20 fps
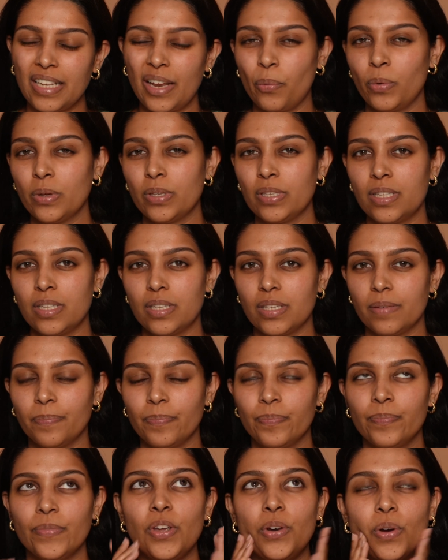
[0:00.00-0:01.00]
that was,
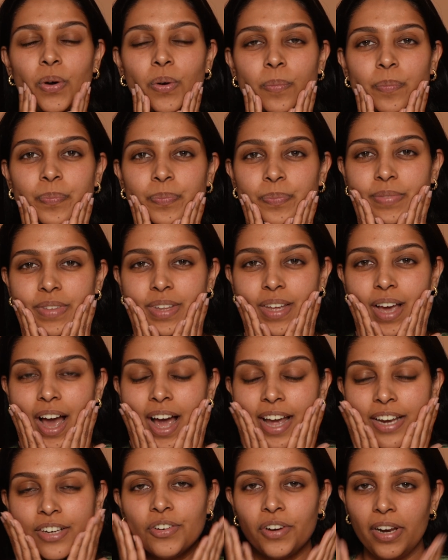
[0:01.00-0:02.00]

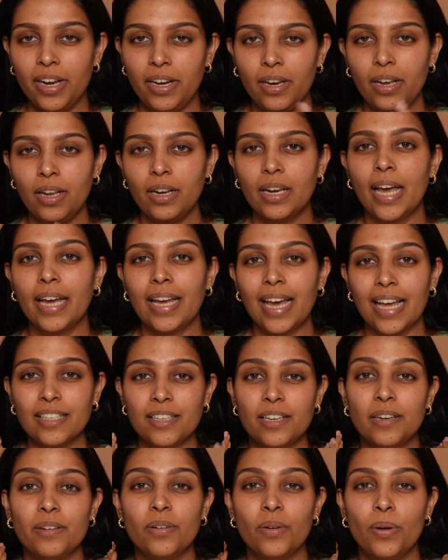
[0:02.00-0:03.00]
hydrating, like as
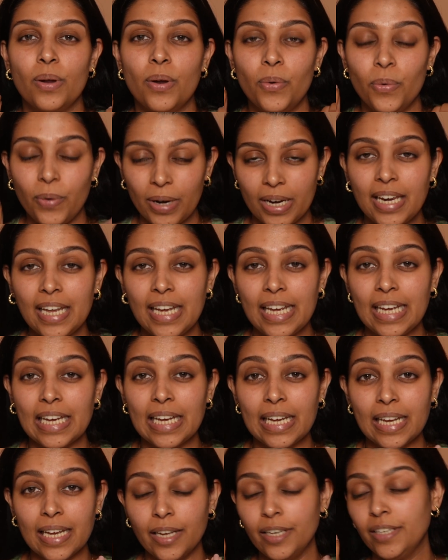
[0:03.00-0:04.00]
in really
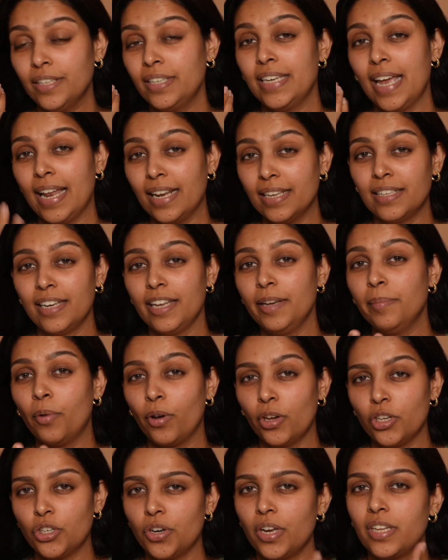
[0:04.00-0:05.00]
intensely
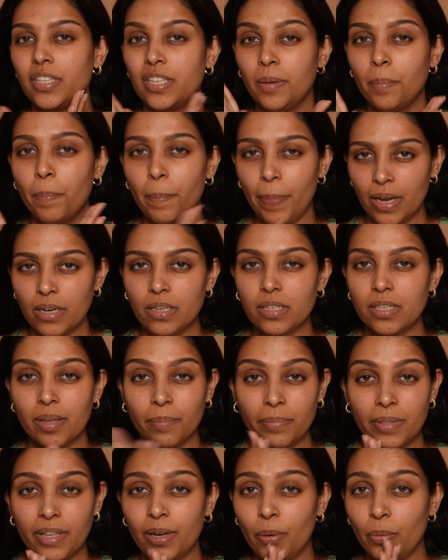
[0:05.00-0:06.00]
moisturizing, but
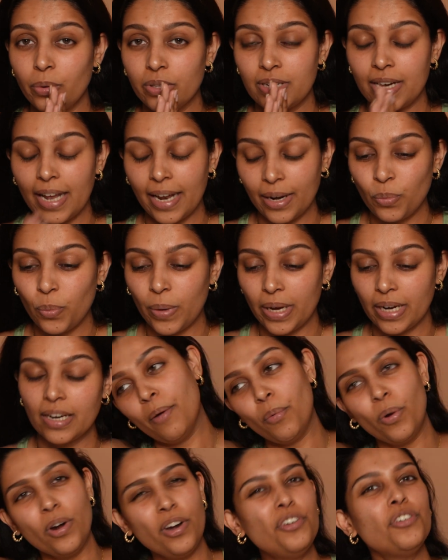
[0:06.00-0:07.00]
something that was lightweight. I
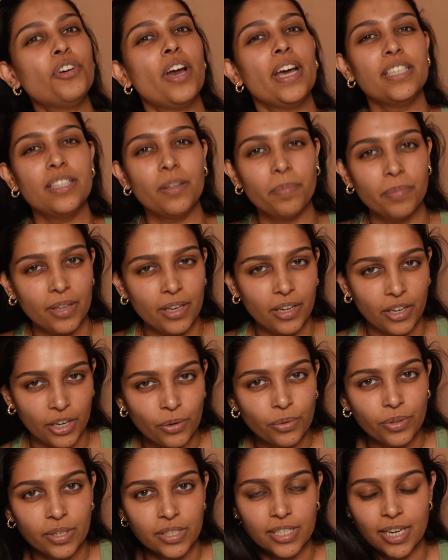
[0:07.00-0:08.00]
wanted to try something
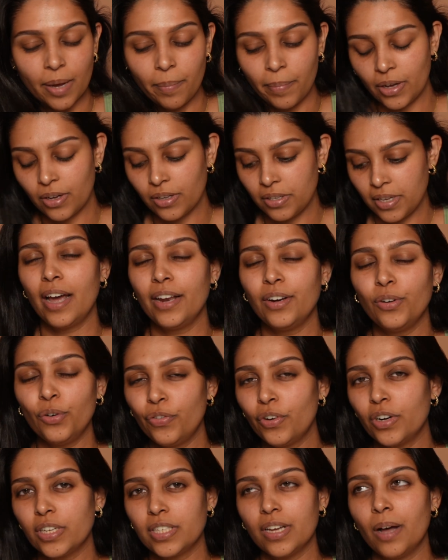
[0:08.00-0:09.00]
new this time because I know,
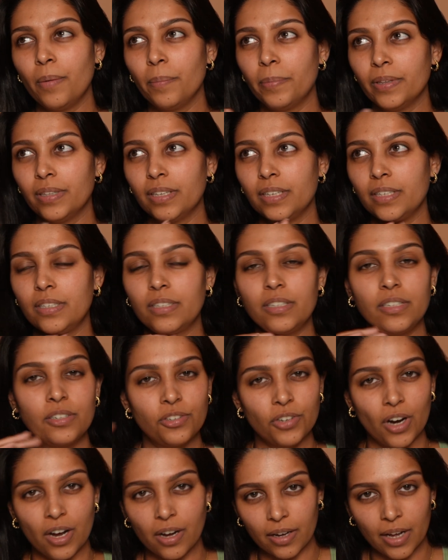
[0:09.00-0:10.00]
for example, the
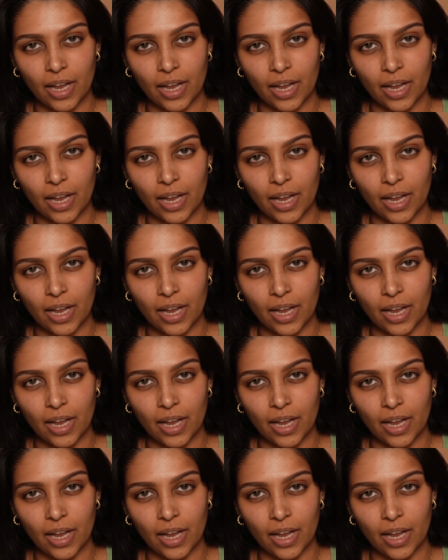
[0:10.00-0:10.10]
Drunk